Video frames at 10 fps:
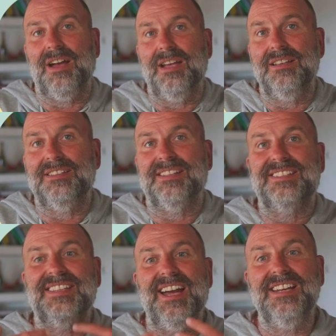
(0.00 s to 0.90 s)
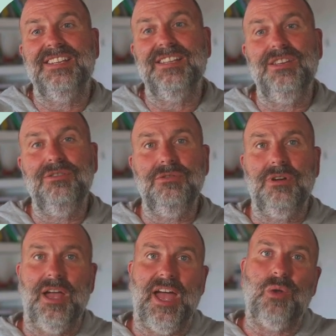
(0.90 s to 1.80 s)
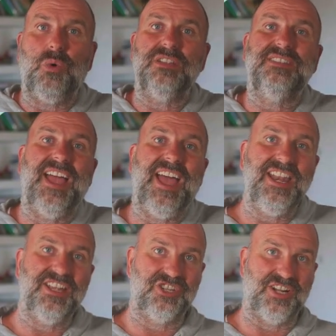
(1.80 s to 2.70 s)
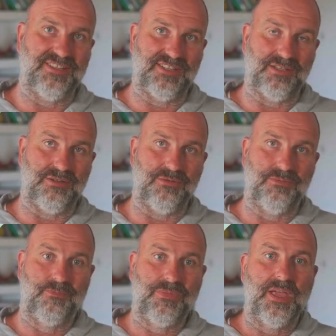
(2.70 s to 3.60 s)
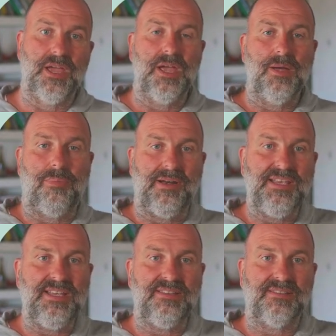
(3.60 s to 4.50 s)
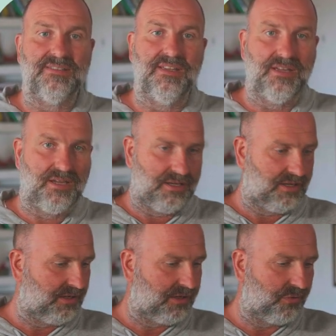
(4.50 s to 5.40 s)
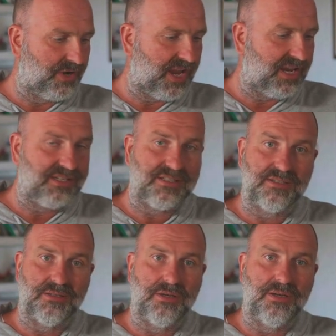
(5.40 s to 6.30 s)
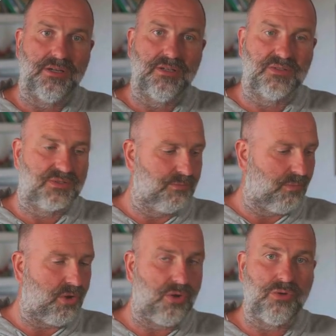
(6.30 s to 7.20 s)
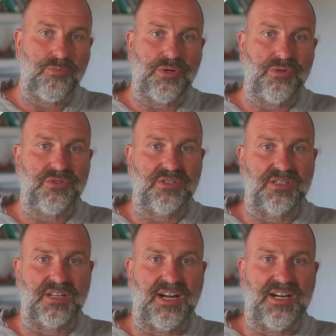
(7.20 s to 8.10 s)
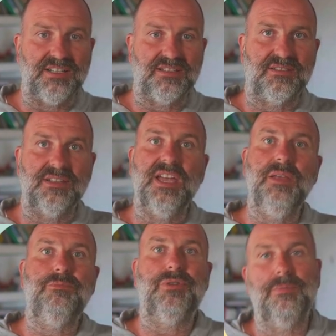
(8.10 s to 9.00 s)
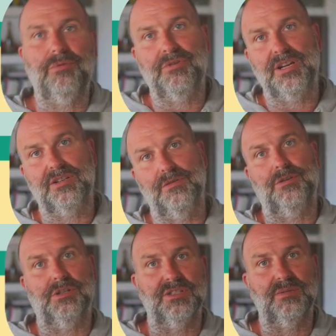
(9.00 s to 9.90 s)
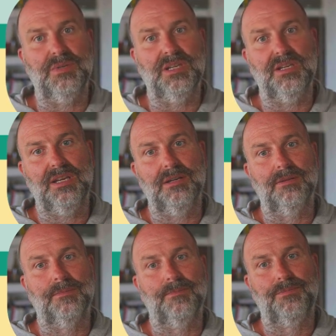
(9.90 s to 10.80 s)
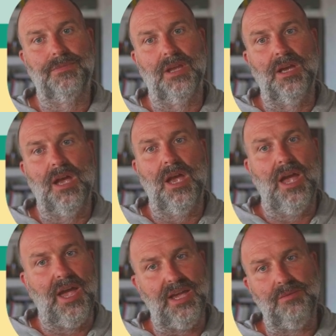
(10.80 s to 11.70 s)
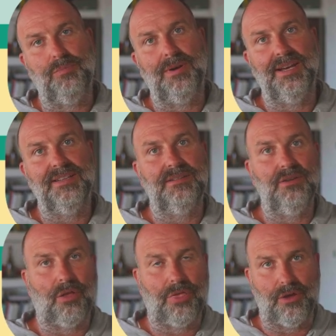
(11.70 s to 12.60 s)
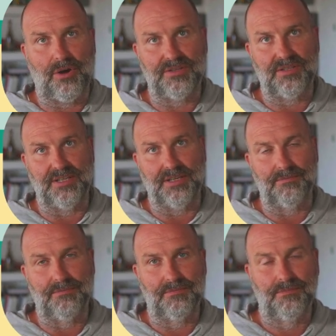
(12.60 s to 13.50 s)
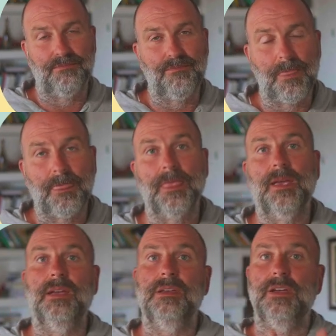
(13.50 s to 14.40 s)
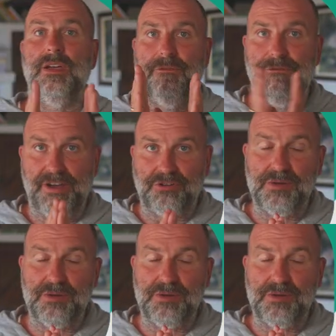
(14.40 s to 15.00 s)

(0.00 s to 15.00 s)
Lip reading: exciting you, and what is energizing you. Please create small post-it cards in preparation for this meeting and place your thoughts here. Very